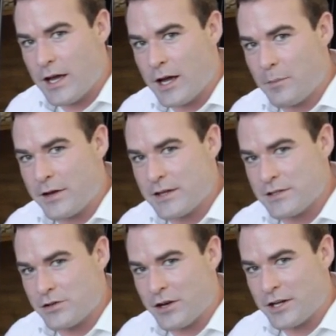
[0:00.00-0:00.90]
uh, because
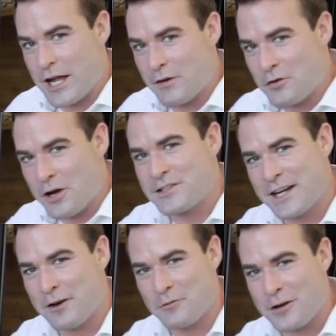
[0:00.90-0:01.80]
you're not going to have rusted
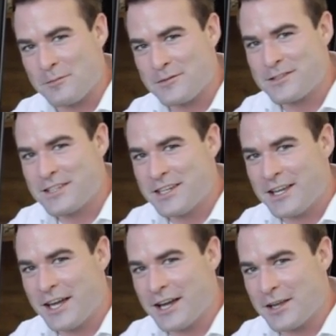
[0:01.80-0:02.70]
out rims
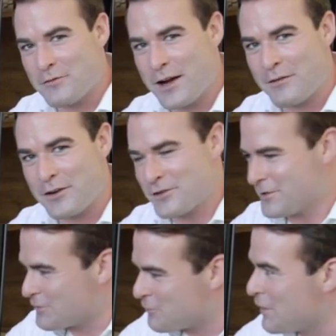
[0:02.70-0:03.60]
uh, in five years. So
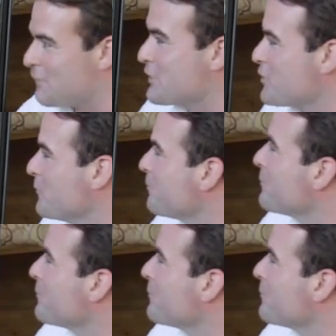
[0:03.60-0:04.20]
it's a great feature.